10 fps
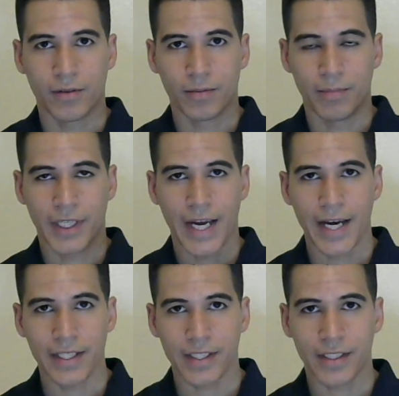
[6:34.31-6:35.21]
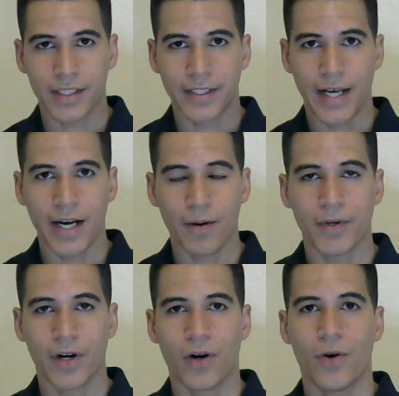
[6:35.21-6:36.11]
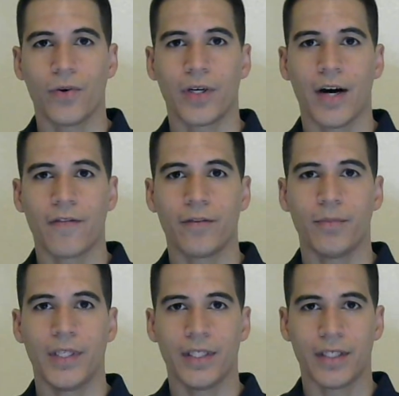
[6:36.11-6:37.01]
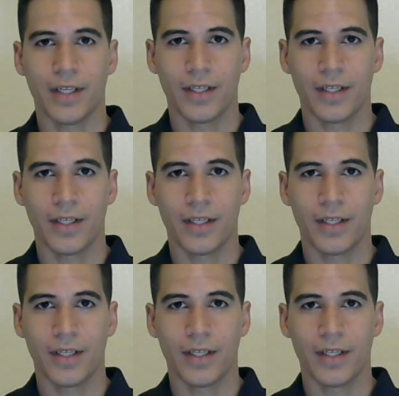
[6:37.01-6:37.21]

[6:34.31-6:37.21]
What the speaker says: began to set up their own government,